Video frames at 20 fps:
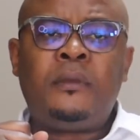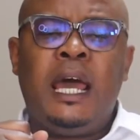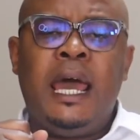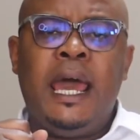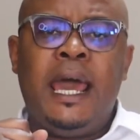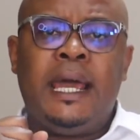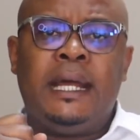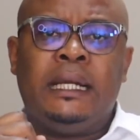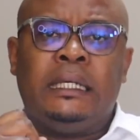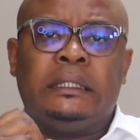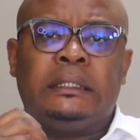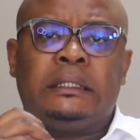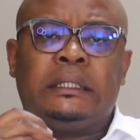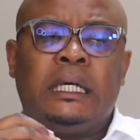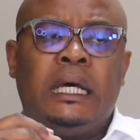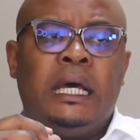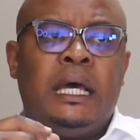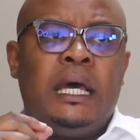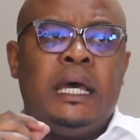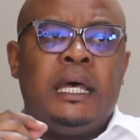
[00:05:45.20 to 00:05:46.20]
and
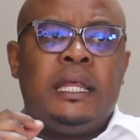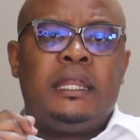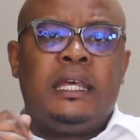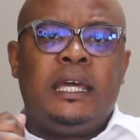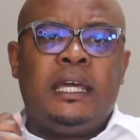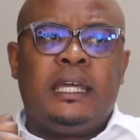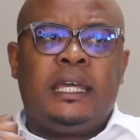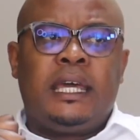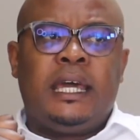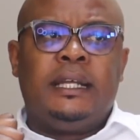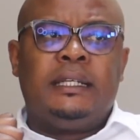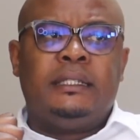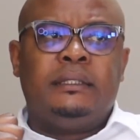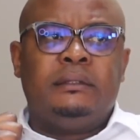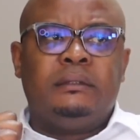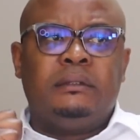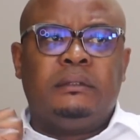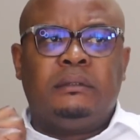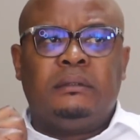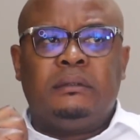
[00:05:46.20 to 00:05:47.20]
they
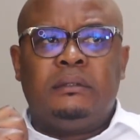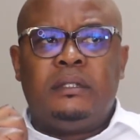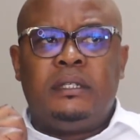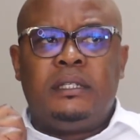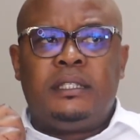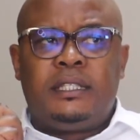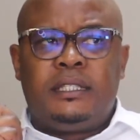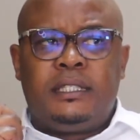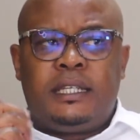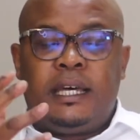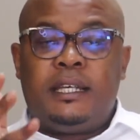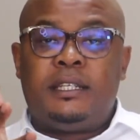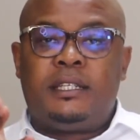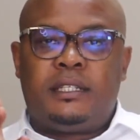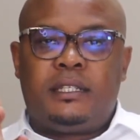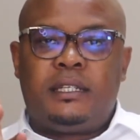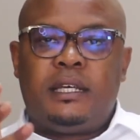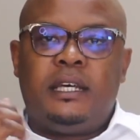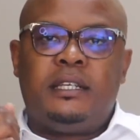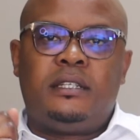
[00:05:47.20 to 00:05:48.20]
can
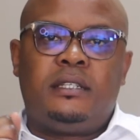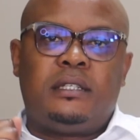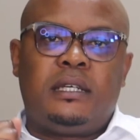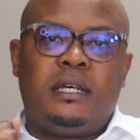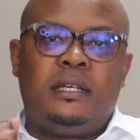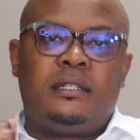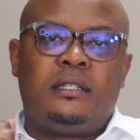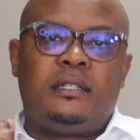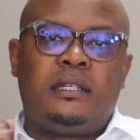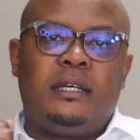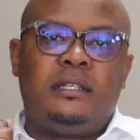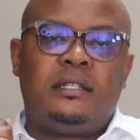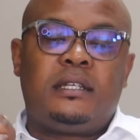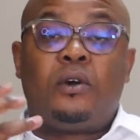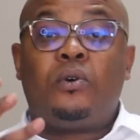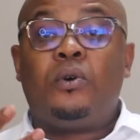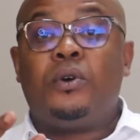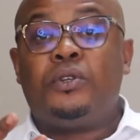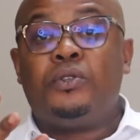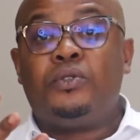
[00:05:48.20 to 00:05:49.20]
test as
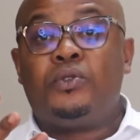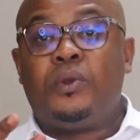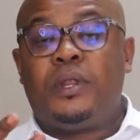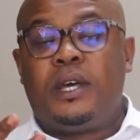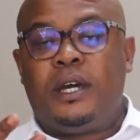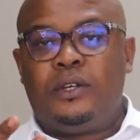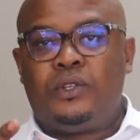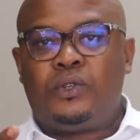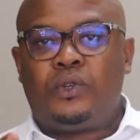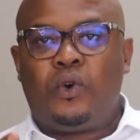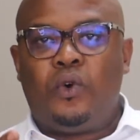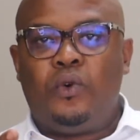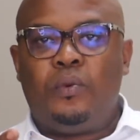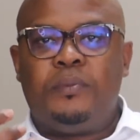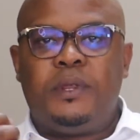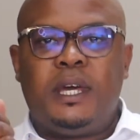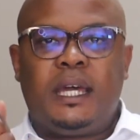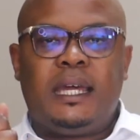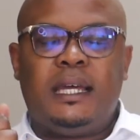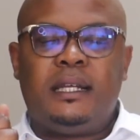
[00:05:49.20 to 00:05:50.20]
according to their
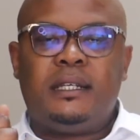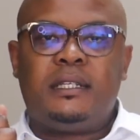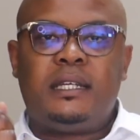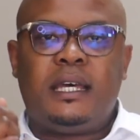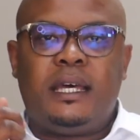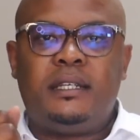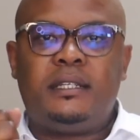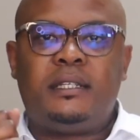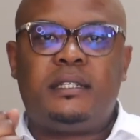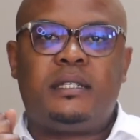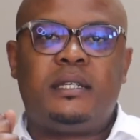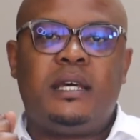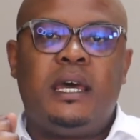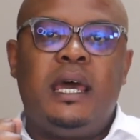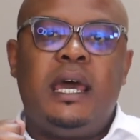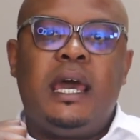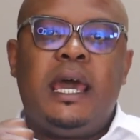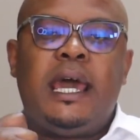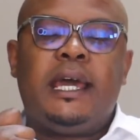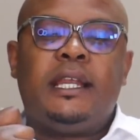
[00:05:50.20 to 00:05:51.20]
scope. They can test
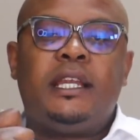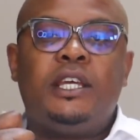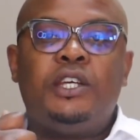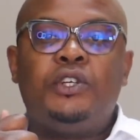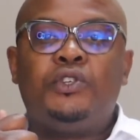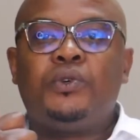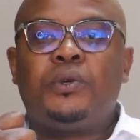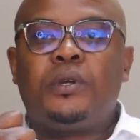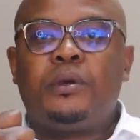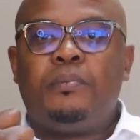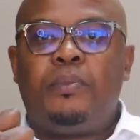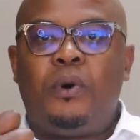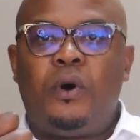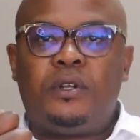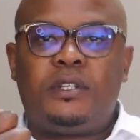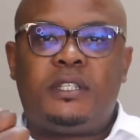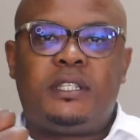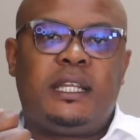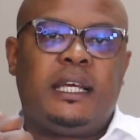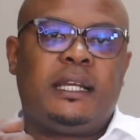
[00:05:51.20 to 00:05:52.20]
and issue
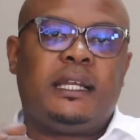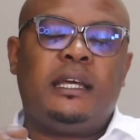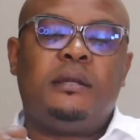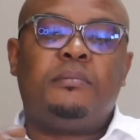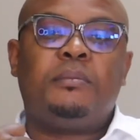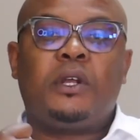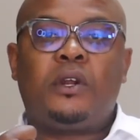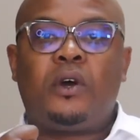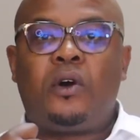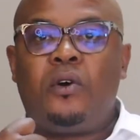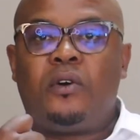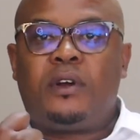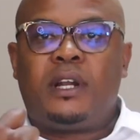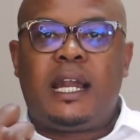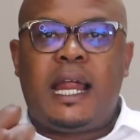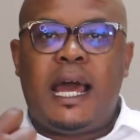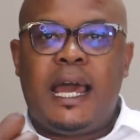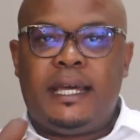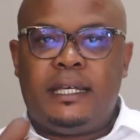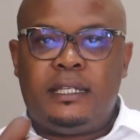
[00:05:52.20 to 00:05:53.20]
reports that can be
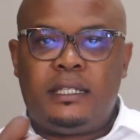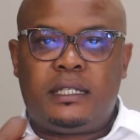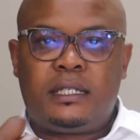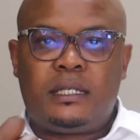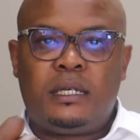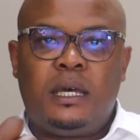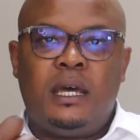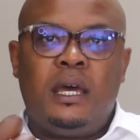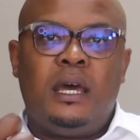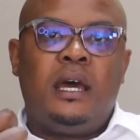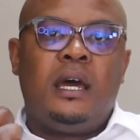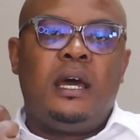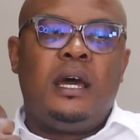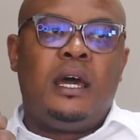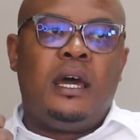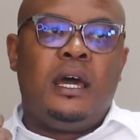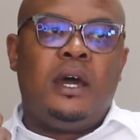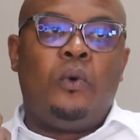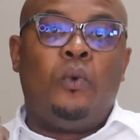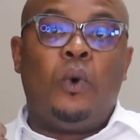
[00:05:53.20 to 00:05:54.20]
recognized
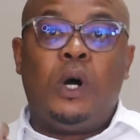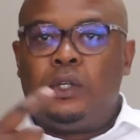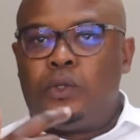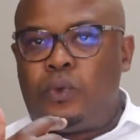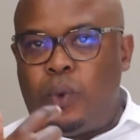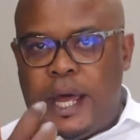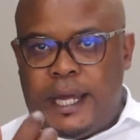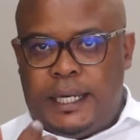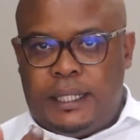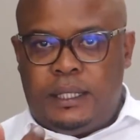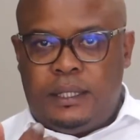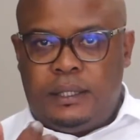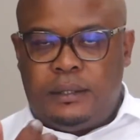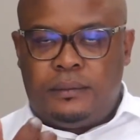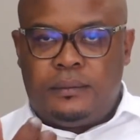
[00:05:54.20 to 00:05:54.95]
worldwide.